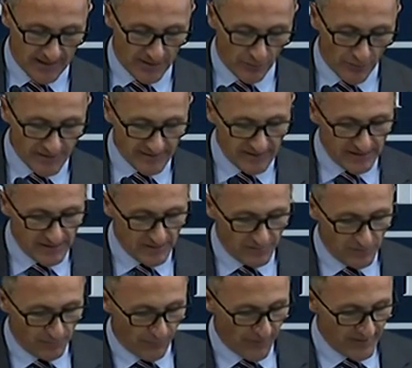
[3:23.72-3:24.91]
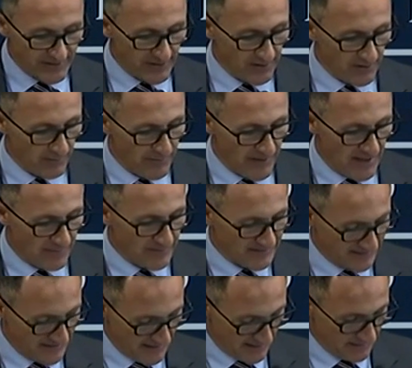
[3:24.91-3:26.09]
In a recent interview, President Obama
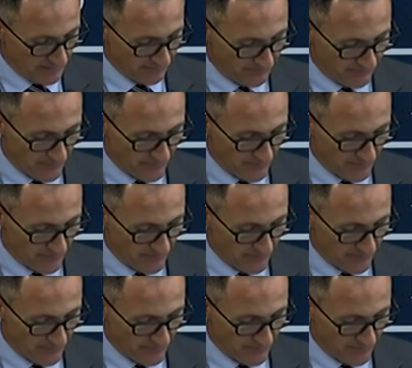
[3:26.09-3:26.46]
said